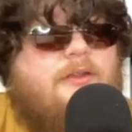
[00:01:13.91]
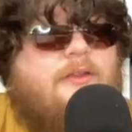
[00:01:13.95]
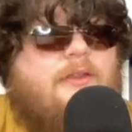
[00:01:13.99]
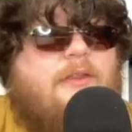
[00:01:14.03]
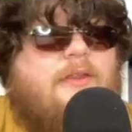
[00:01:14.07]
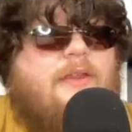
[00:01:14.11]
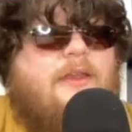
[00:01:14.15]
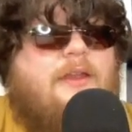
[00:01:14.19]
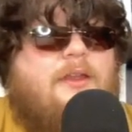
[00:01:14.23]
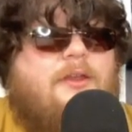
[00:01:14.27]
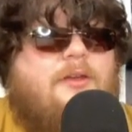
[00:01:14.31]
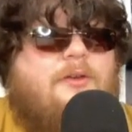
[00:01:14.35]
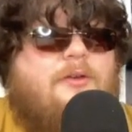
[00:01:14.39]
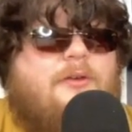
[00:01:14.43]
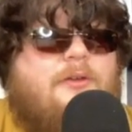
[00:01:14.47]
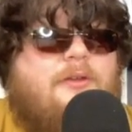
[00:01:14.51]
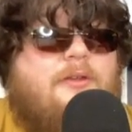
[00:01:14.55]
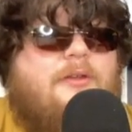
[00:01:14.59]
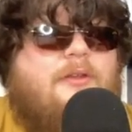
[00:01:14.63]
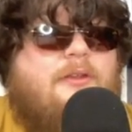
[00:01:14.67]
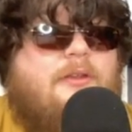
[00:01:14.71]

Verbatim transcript: And they do.